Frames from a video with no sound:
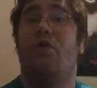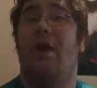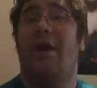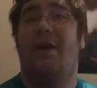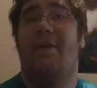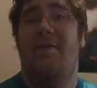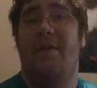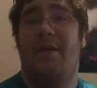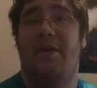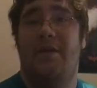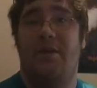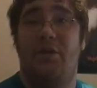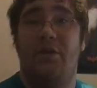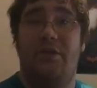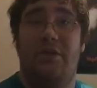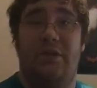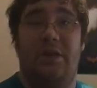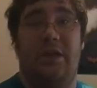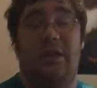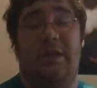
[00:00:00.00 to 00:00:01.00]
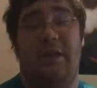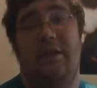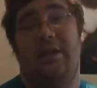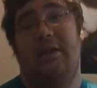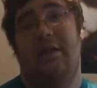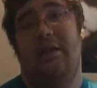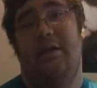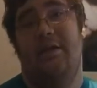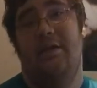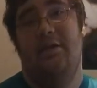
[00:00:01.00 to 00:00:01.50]
recommend you seeing it
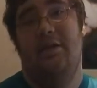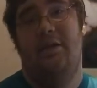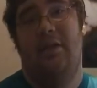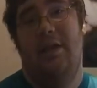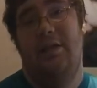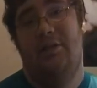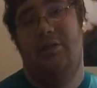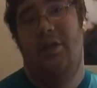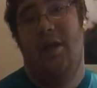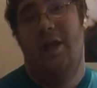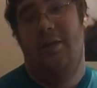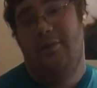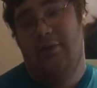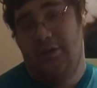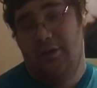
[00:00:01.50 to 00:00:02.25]
in theaters unless you have